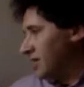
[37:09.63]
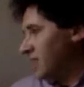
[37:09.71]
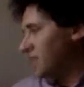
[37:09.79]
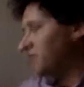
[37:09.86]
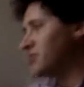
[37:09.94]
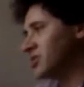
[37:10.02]
I
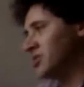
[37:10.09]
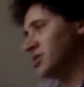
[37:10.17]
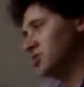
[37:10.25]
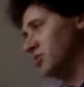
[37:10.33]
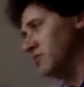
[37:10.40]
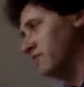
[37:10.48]
might think
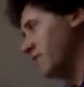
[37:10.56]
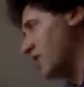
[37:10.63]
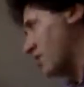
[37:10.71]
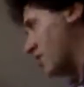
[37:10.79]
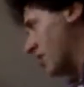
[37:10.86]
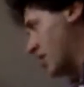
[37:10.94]
that's
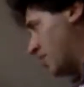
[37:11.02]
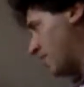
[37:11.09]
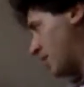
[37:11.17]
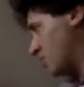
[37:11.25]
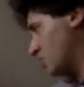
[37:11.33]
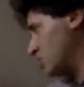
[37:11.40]
unfair and I
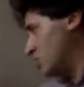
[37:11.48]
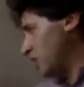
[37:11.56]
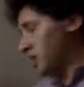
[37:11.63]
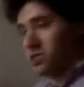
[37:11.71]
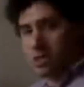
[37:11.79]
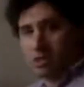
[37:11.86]
might
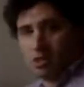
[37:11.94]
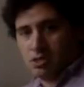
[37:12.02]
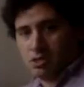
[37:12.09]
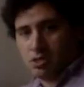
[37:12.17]
reject it,